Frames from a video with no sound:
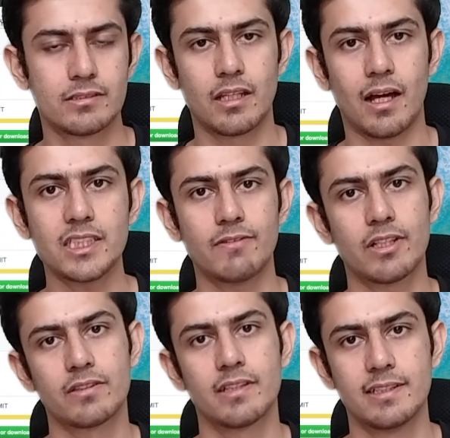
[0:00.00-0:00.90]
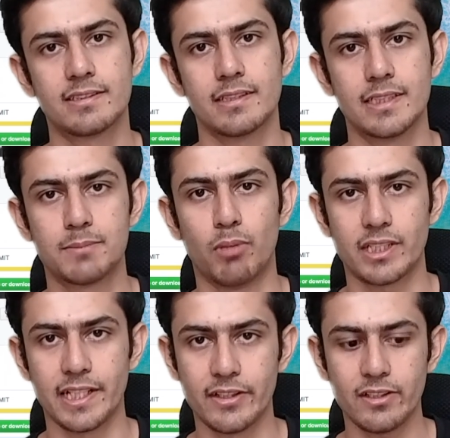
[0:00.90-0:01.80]
The last one on the list is
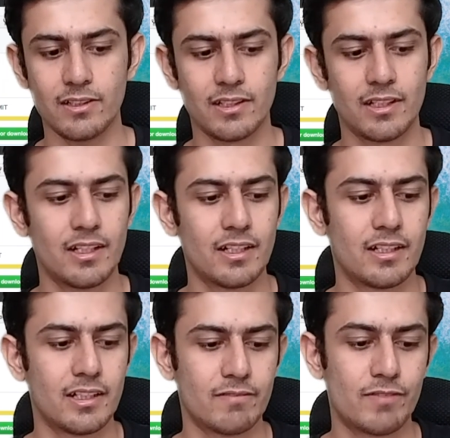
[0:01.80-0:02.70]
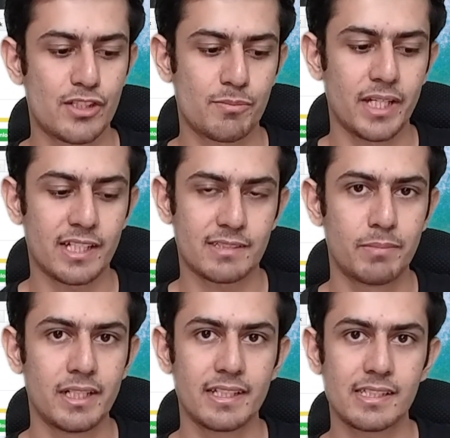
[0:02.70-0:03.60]
Botender, which makes
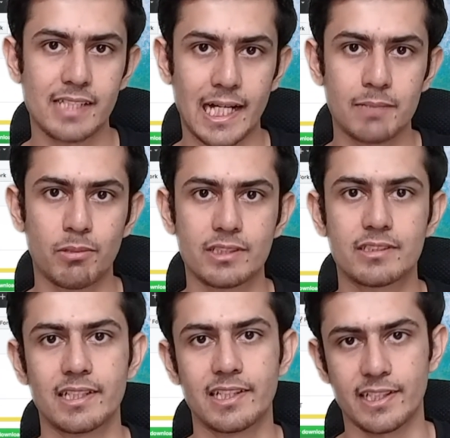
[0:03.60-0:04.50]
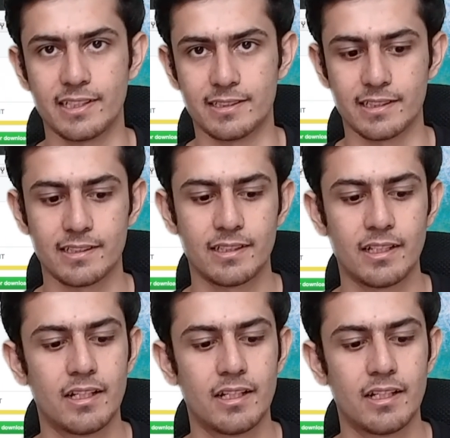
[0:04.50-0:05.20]
building chatbots really easy.